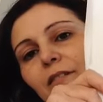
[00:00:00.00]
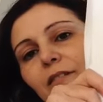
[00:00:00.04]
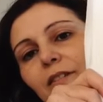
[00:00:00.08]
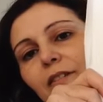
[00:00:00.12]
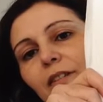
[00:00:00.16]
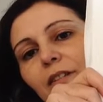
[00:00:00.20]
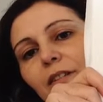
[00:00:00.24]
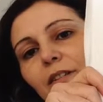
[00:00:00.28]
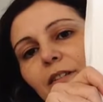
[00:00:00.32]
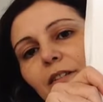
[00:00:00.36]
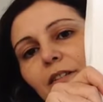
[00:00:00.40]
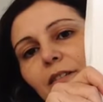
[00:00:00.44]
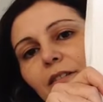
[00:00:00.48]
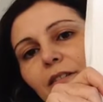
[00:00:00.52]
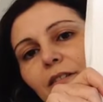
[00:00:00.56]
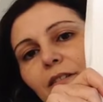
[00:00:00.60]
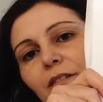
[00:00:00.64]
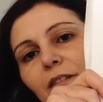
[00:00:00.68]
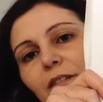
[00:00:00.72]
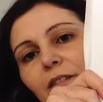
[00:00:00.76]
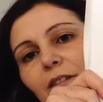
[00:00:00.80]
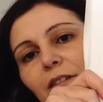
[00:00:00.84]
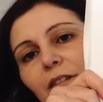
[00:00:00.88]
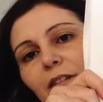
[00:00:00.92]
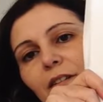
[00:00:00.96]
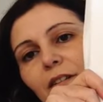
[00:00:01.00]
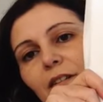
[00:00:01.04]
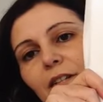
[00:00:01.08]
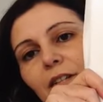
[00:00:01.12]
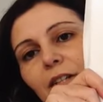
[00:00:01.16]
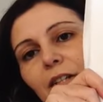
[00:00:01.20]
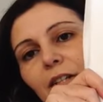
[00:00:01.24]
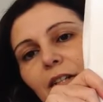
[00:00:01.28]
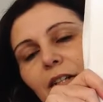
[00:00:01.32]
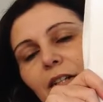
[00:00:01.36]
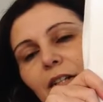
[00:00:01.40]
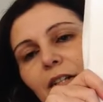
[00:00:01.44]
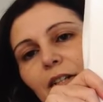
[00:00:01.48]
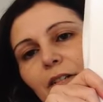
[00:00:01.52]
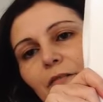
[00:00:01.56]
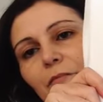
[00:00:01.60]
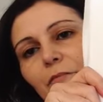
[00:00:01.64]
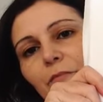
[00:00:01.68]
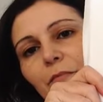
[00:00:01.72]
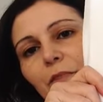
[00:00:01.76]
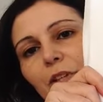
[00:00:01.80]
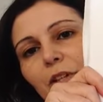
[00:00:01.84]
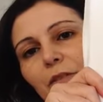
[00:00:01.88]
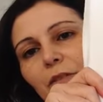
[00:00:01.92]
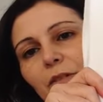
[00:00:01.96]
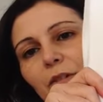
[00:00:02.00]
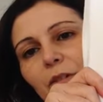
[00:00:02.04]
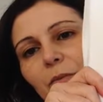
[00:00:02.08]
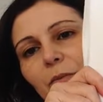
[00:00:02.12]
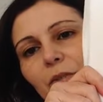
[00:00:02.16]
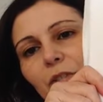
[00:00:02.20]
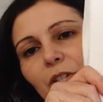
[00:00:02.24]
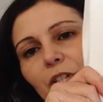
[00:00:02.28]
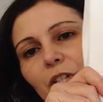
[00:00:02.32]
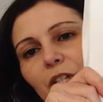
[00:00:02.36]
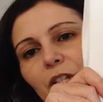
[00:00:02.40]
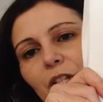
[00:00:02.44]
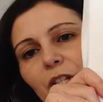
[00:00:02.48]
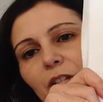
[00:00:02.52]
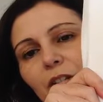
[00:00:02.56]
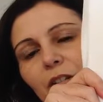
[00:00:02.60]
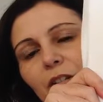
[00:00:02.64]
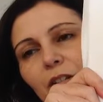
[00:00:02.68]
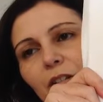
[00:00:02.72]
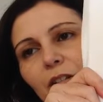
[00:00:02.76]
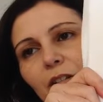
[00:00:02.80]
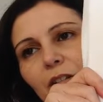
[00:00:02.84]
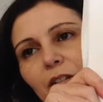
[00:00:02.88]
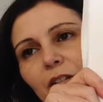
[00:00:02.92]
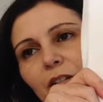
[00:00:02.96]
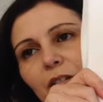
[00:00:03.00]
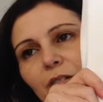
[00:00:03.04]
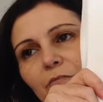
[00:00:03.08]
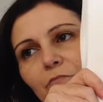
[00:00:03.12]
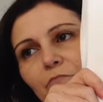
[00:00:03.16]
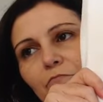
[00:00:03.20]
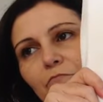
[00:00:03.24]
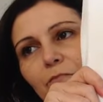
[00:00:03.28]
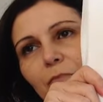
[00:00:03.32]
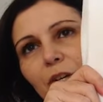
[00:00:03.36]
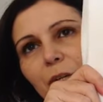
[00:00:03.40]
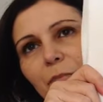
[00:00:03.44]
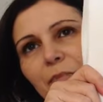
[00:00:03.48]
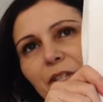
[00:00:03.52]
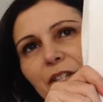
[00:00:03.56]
here. I was watching Mummy